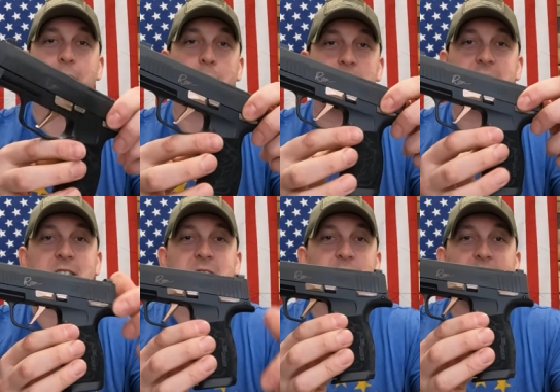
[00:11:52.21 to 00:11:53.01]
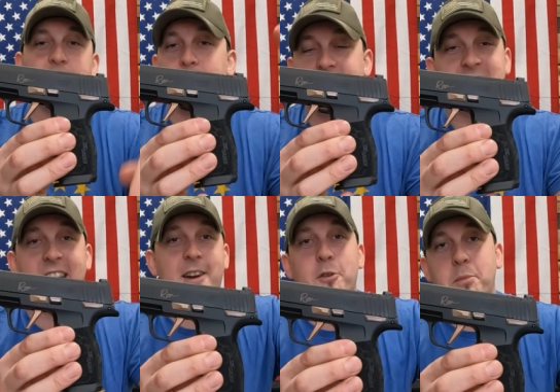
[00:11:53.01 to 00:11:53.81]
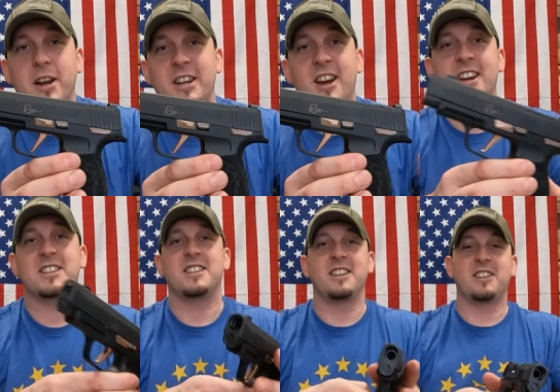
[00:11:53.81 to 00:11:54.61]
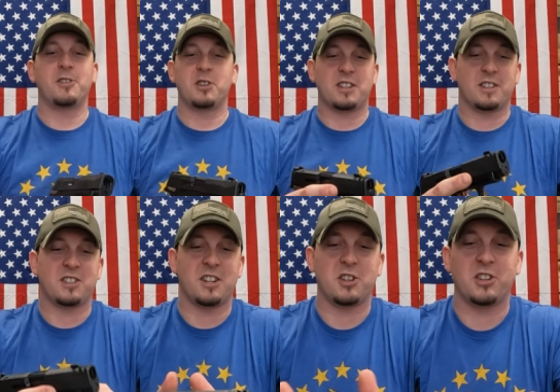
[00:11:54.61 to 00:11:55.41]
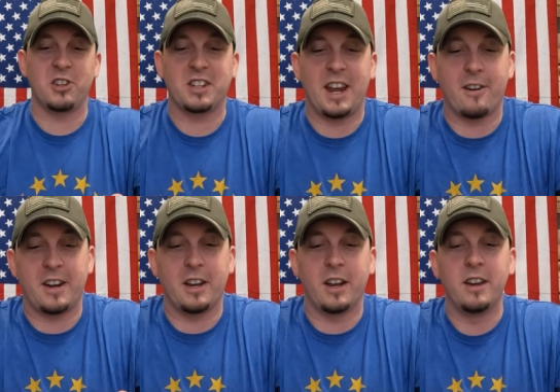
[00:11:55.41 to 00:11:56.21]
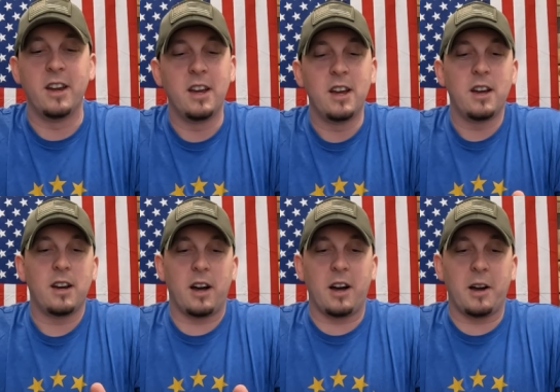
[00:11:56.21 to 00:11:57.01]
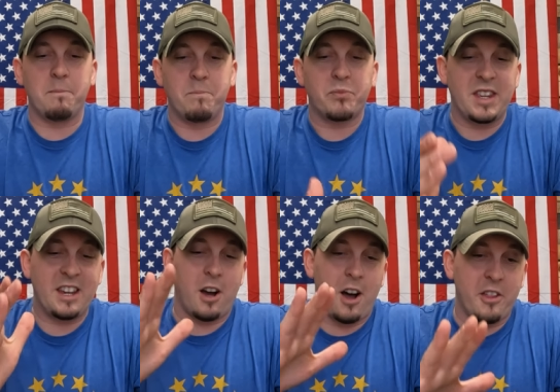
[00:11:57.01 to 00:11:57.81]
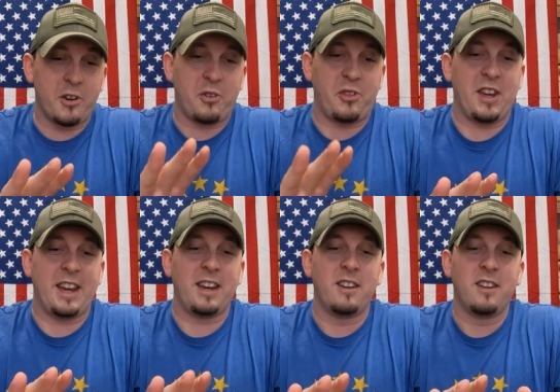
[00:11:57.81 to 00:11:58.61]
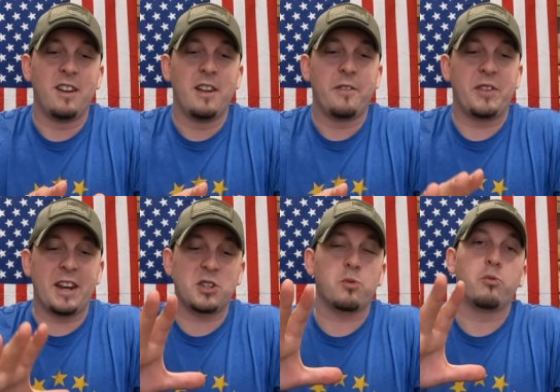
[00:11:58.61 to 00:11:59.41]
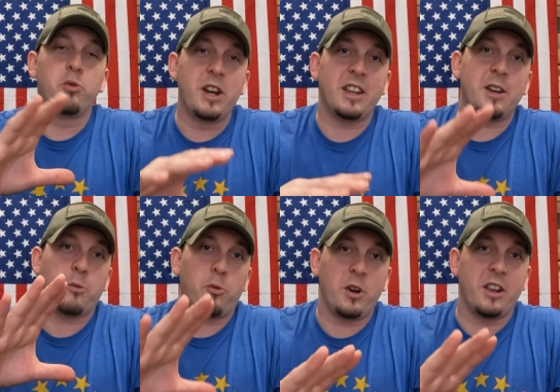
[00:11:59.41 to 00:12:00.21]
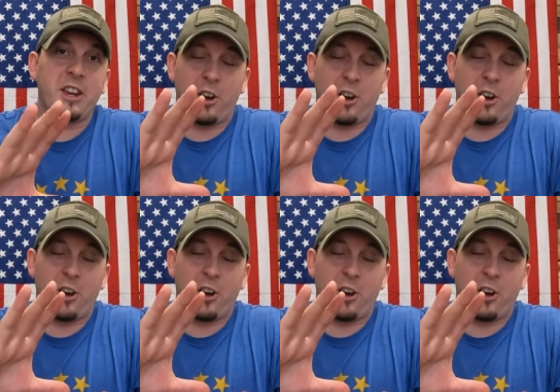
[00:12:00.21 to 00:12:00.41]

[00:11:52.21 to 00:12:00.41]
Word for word: a 365 because everybody does. They're just a, such a good carry gun. Um, the other thing that is really, really